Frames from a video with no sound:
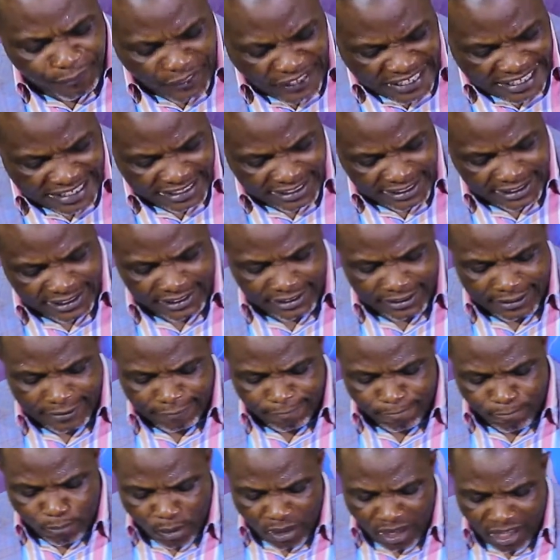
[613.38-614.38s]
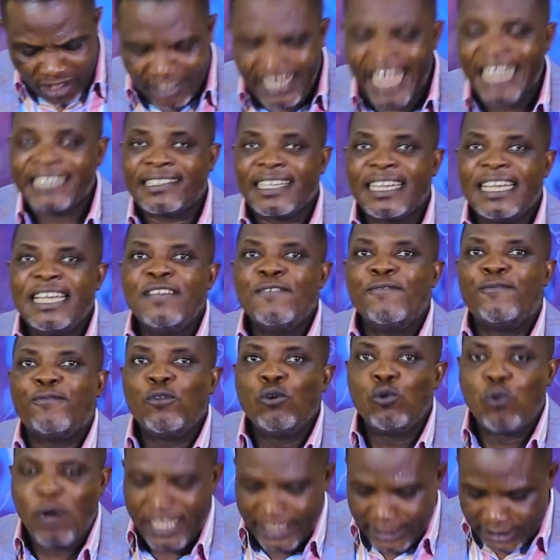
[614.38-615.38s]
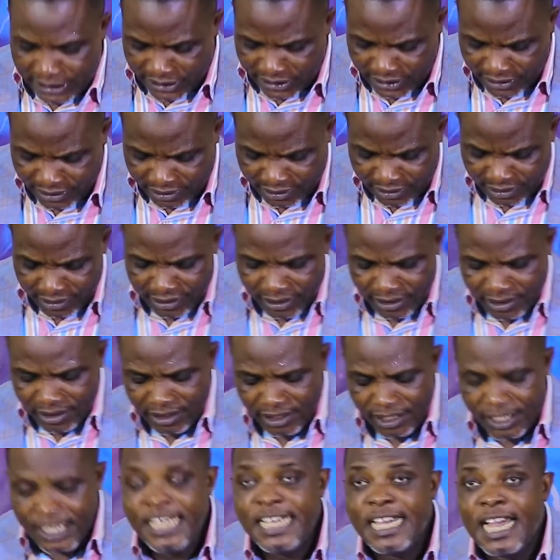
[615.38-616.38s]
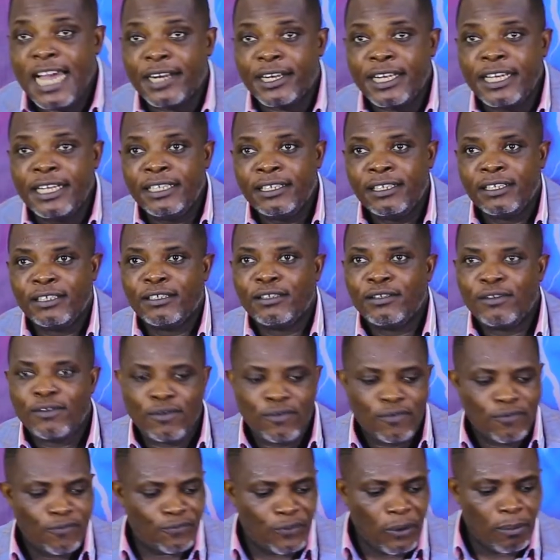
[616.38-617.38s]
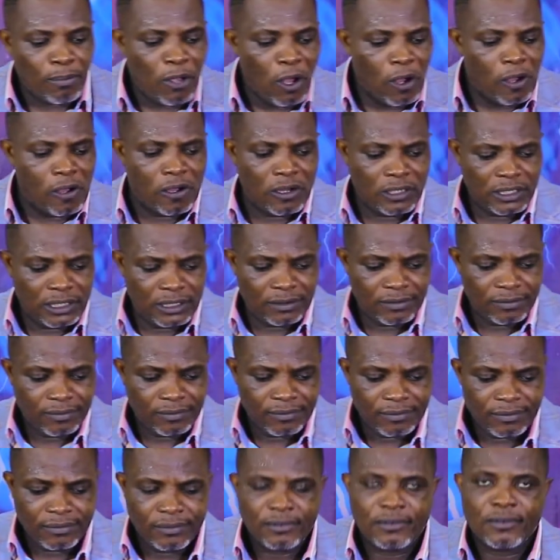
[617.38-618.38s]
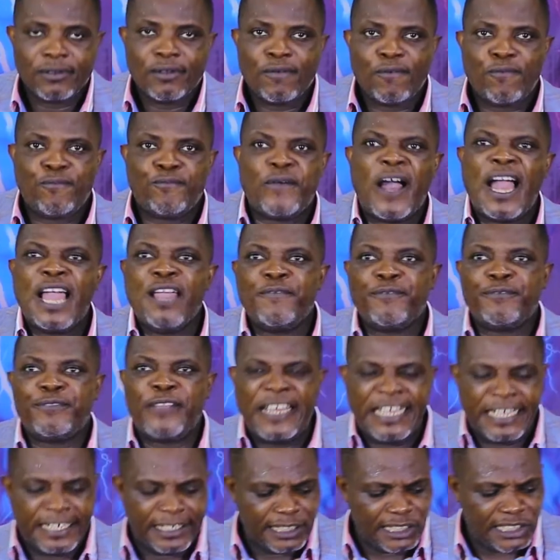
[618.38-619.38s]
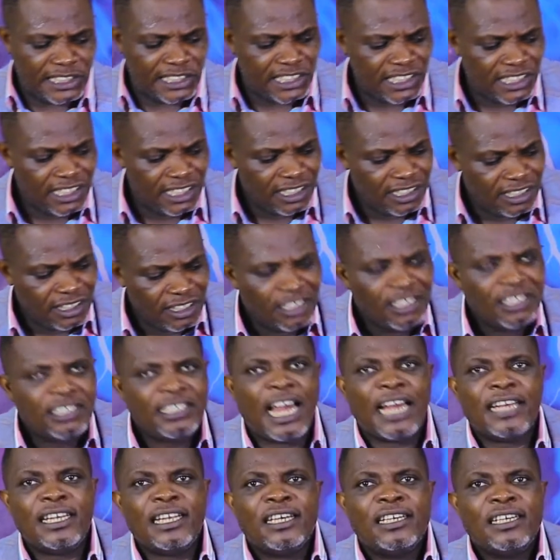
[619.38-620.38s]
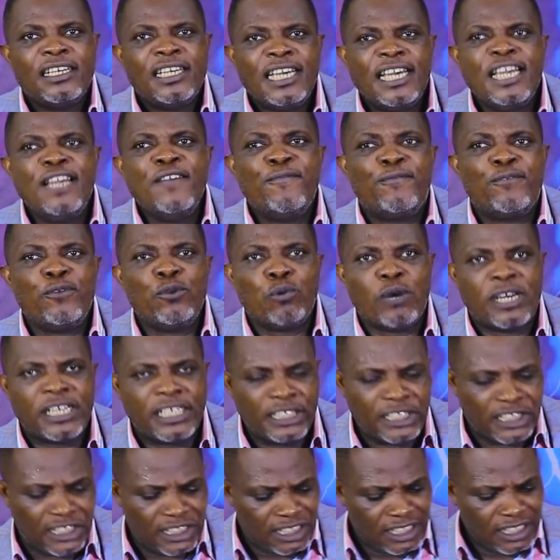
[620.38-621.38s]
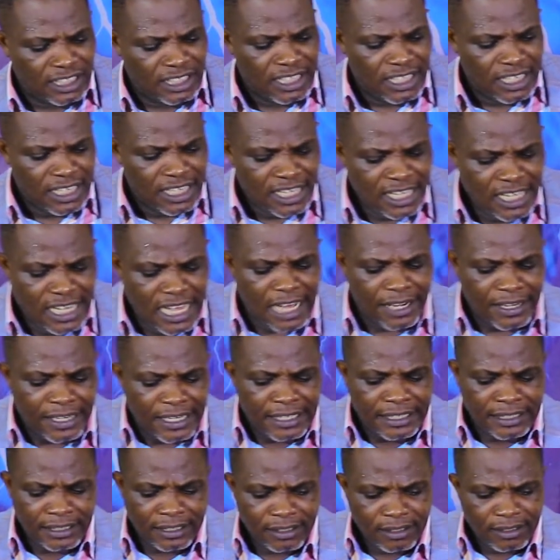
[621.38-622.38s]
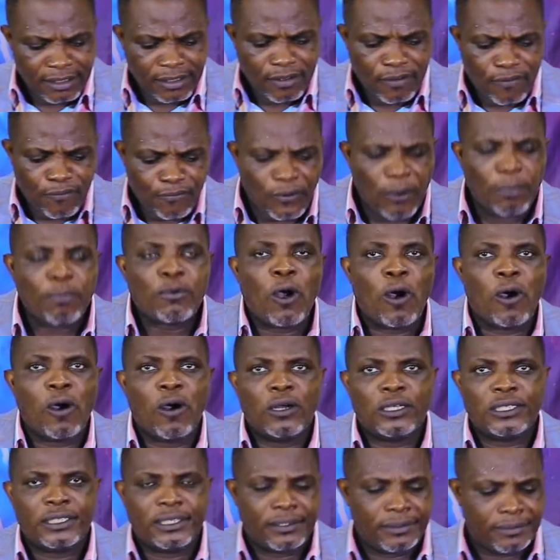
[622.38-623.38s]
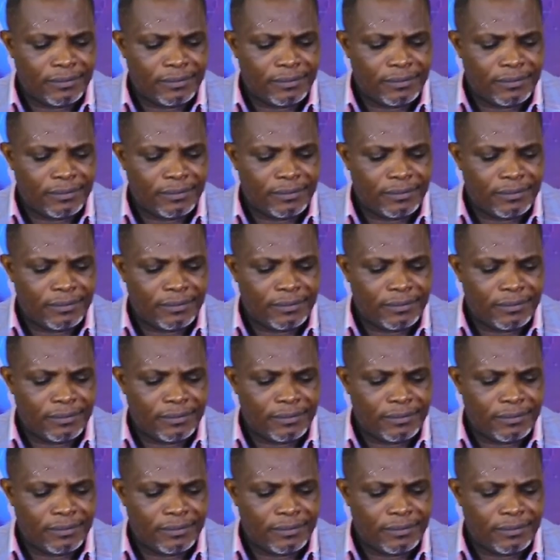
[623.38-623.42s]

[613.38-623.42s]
things that influence hearing from God. Five things that influence hearing from God.